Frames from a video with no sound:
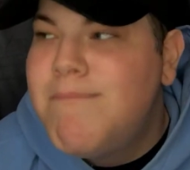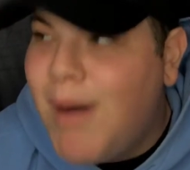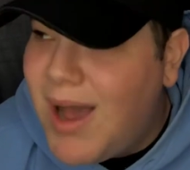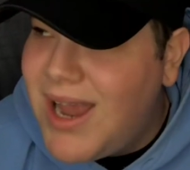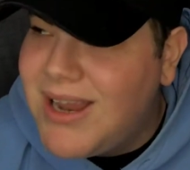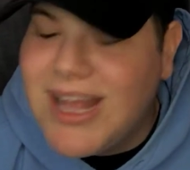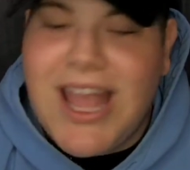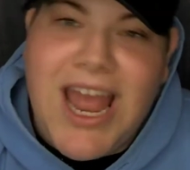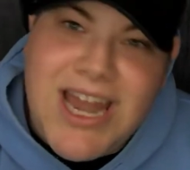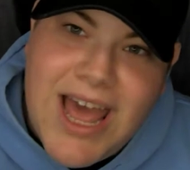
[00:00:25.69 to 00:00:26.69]
but I
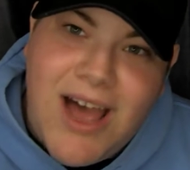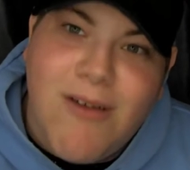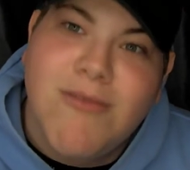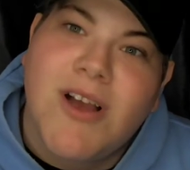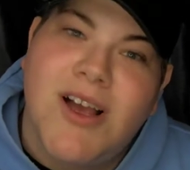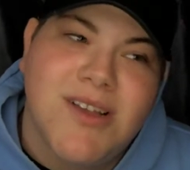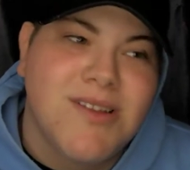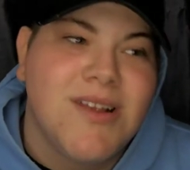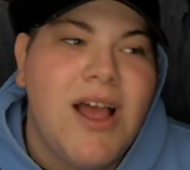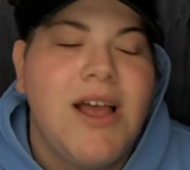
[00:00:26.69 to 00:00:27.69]
can't now
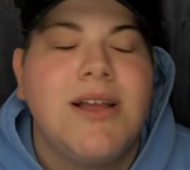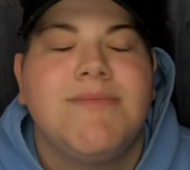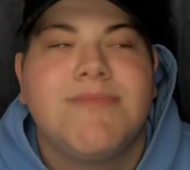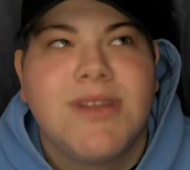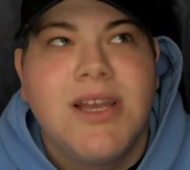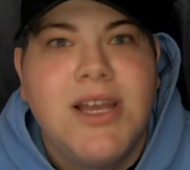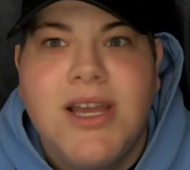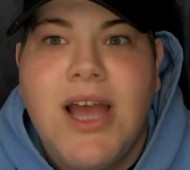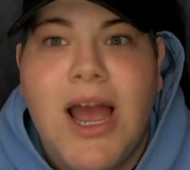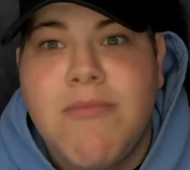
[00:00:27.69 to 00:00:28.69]
because
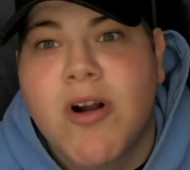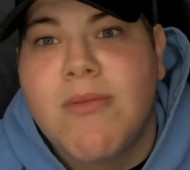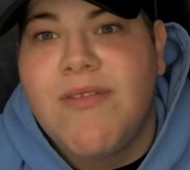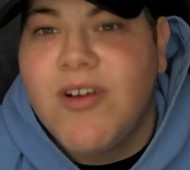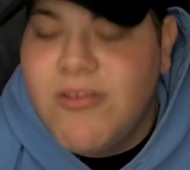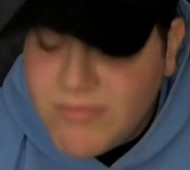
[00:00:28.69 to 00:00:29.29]
I broke my phone,